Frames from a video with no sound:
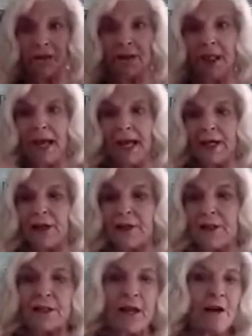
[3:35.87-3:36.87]

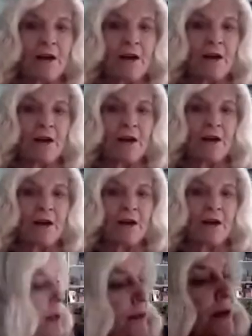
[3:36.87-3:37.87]
layers of
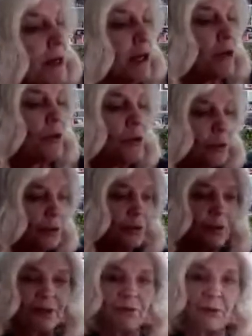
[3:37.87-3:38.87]
remembering
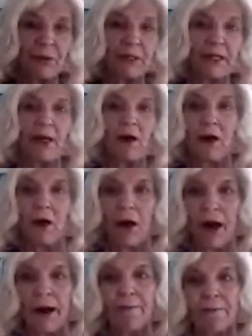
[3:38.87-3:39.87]
who we really
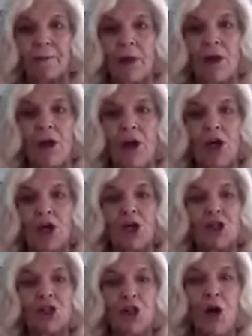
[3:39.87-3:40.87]
are.
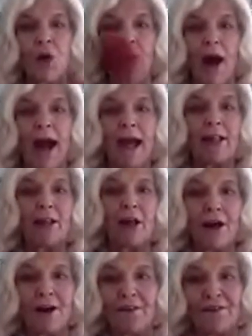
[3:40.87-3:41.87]
So I
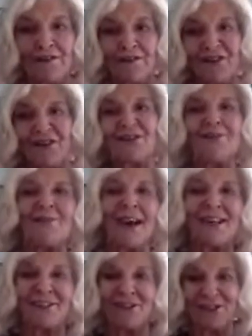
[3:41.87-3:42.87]
love the
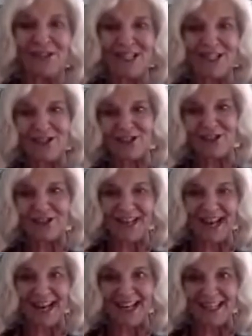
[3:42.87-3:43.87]
master teachers,
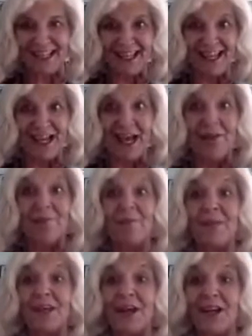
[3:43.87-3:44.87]
guys,
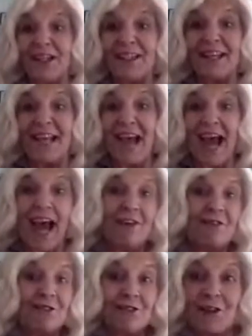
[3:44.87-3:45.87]
because they have
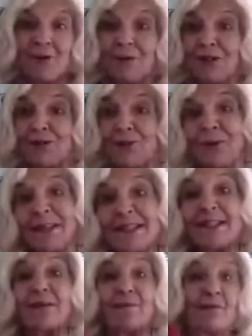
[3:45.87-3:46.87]
so much
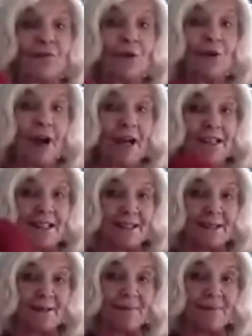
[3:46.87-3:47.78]
wisdom for us.